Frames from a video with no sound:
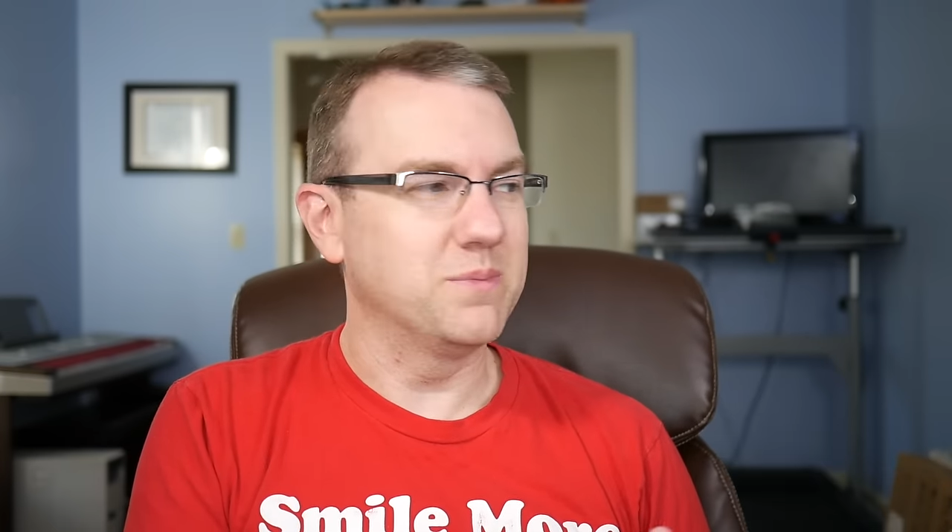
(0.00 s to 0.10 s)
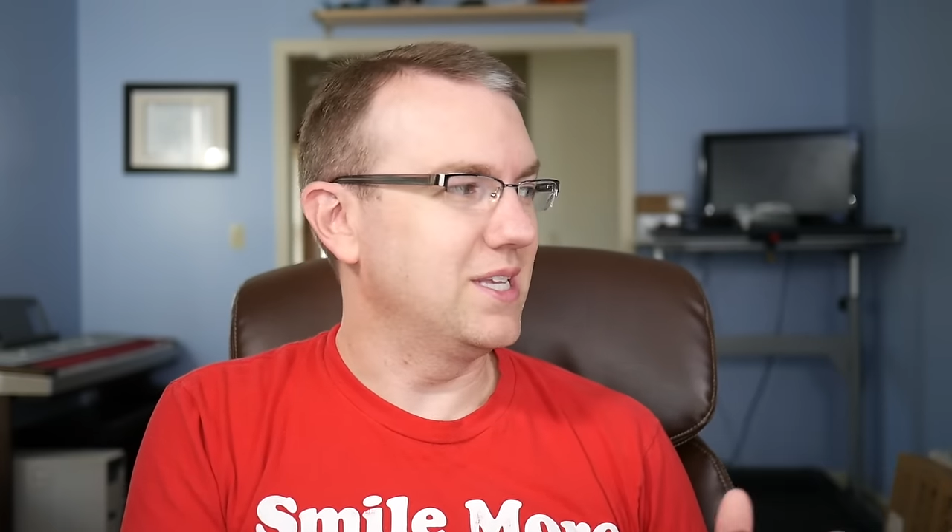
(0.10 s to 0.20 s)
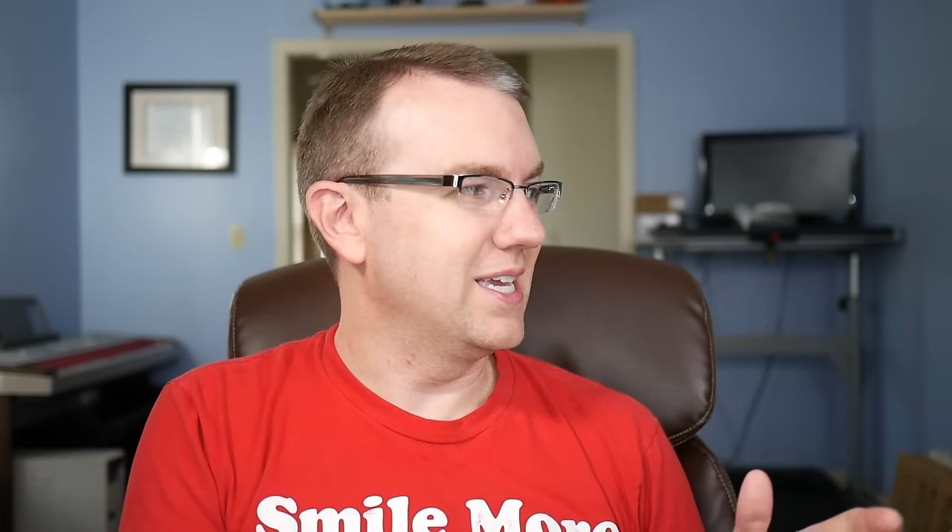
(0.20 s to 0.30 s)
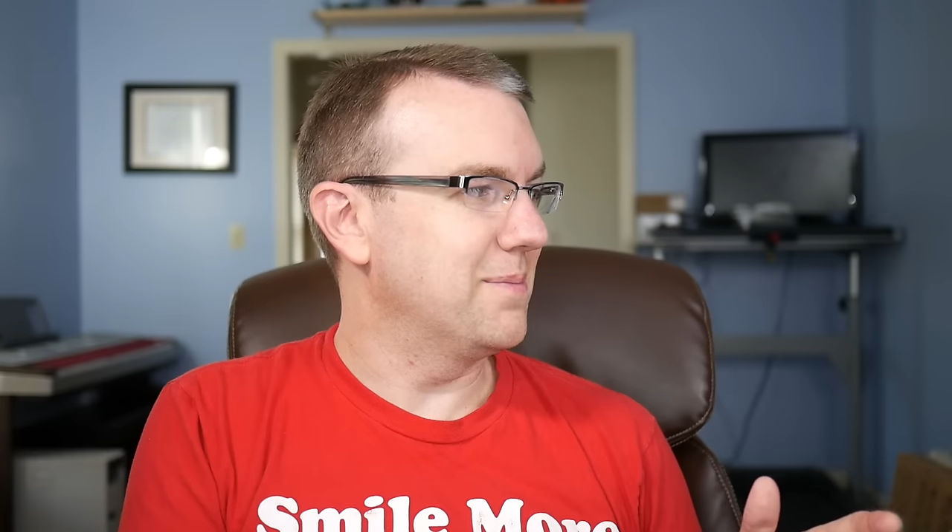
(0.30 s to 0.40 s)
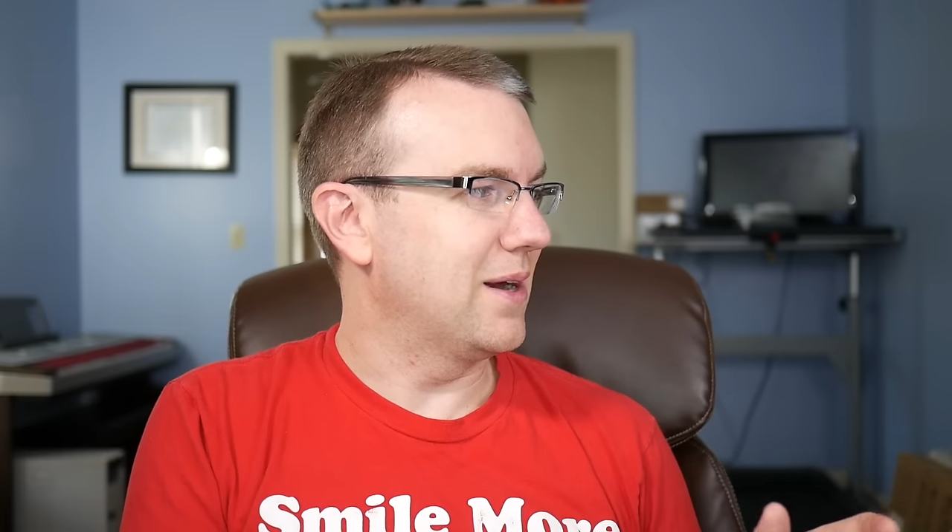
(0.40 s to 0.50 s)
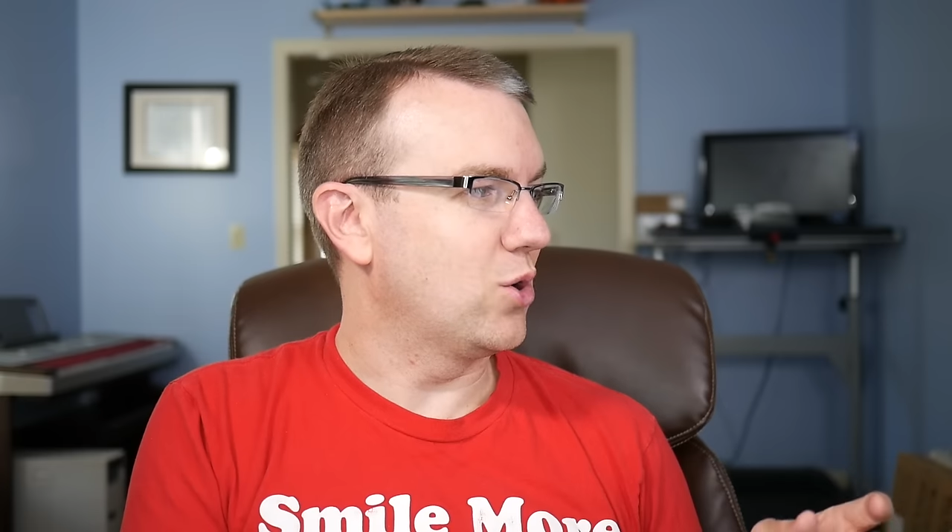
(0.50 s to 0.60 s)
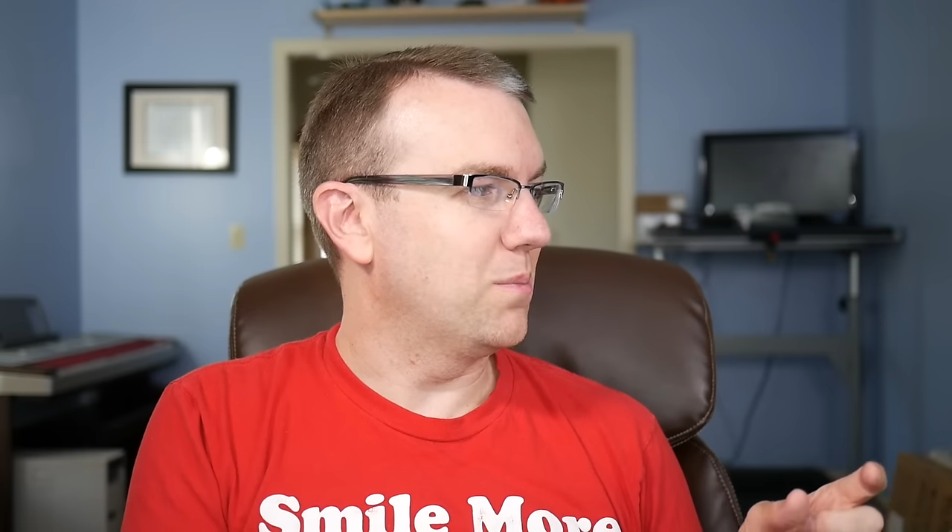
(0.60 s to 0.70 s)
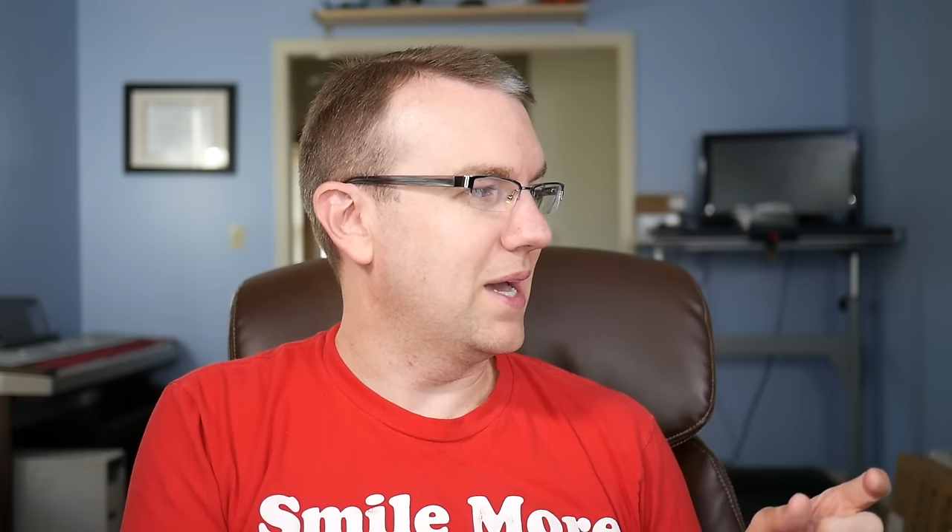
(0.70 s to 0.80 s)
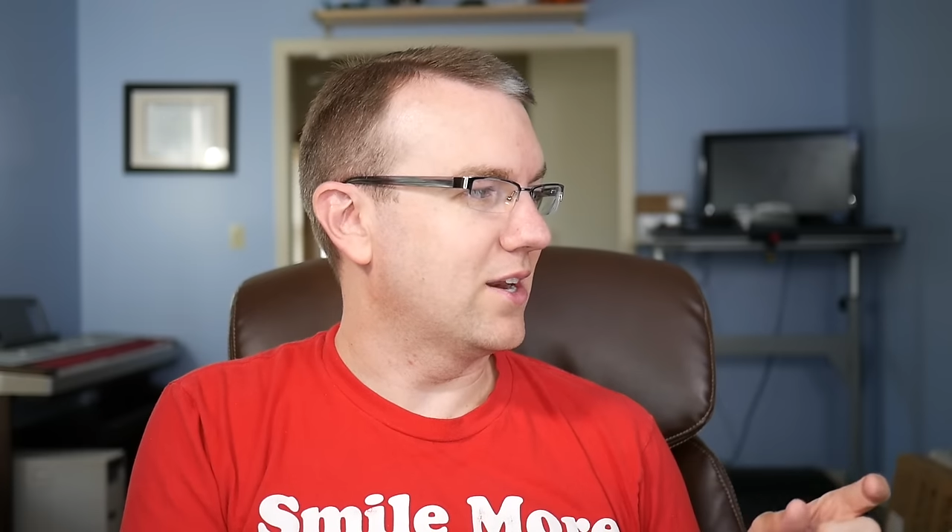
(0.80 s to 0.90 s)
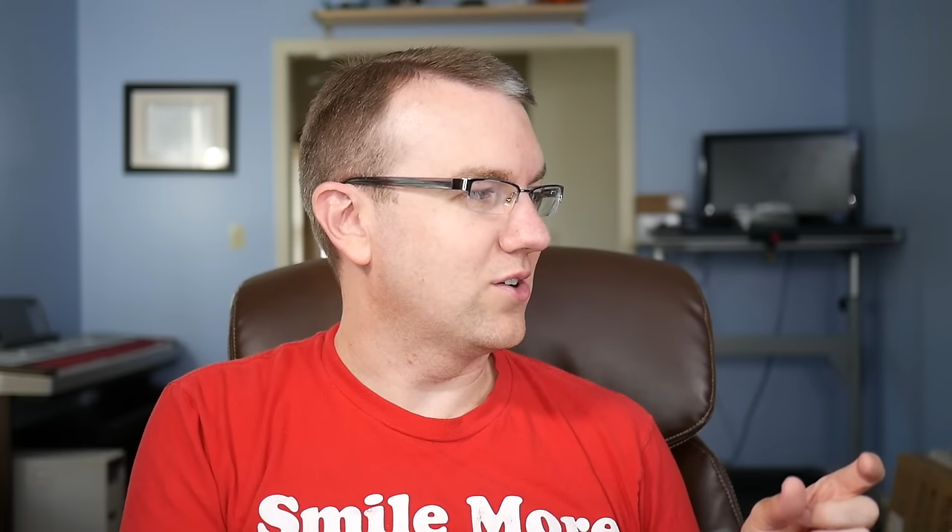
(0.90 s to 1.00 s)
milliamp hour
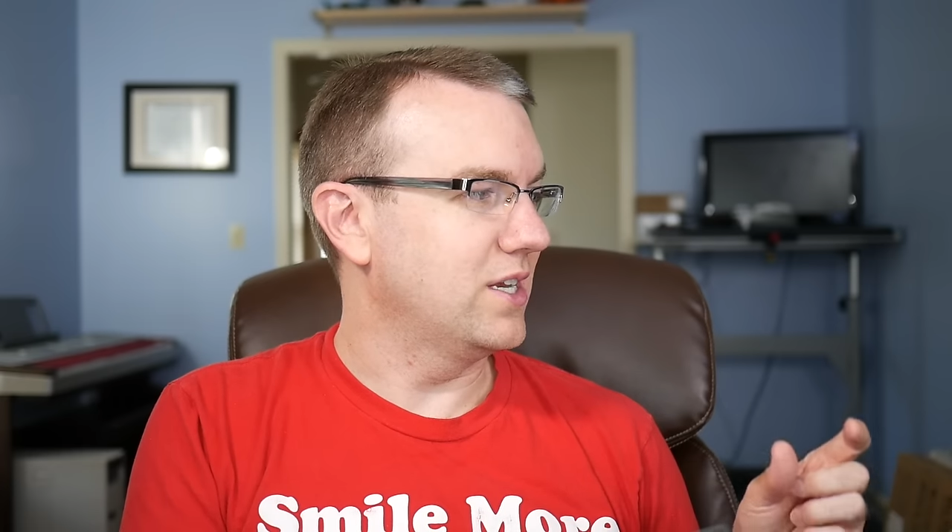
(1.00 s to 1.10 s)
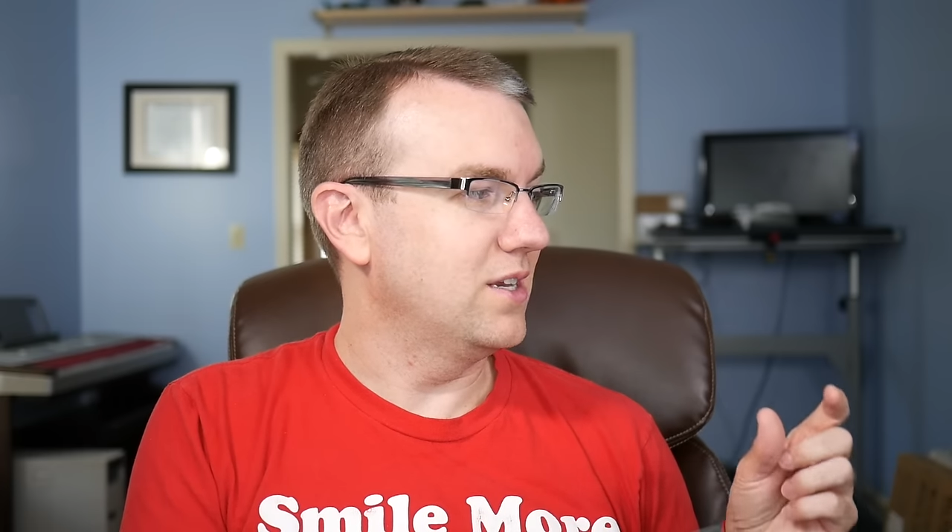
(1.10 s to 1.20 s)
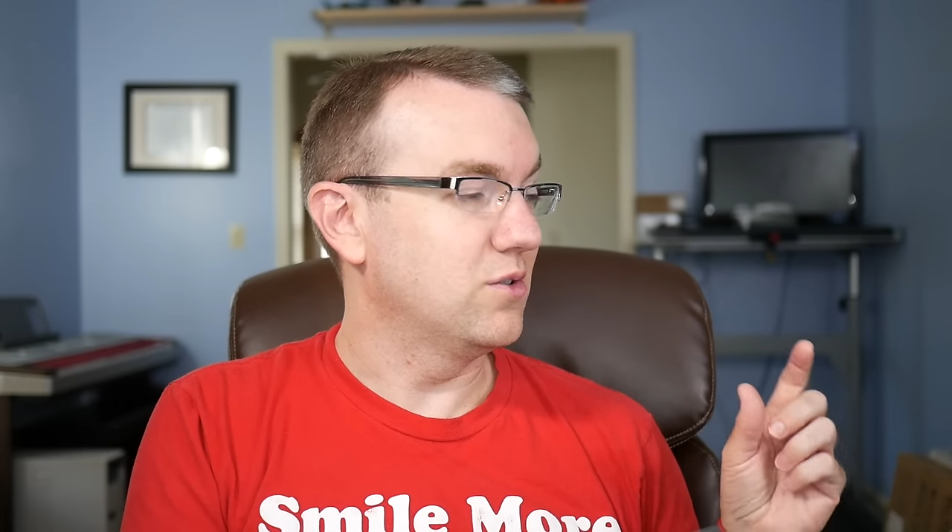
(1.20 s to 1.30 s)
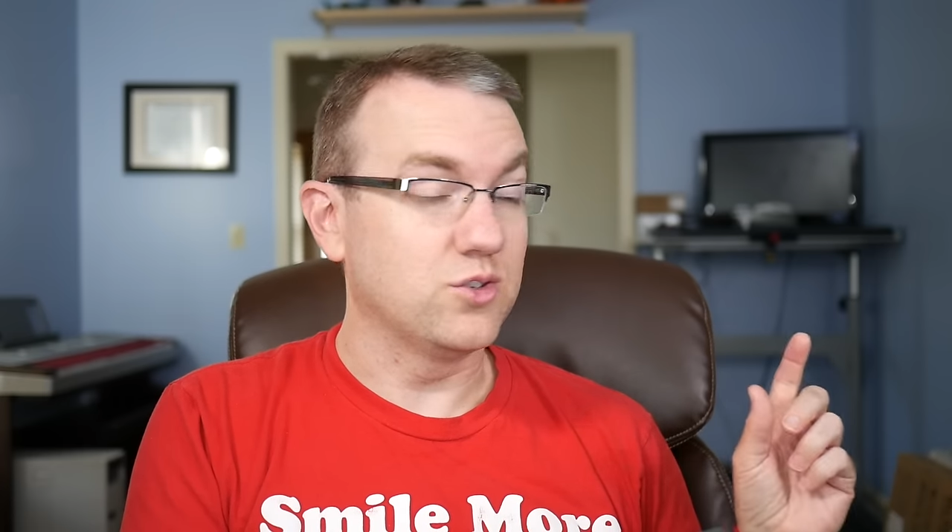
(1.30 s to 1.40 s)
battery.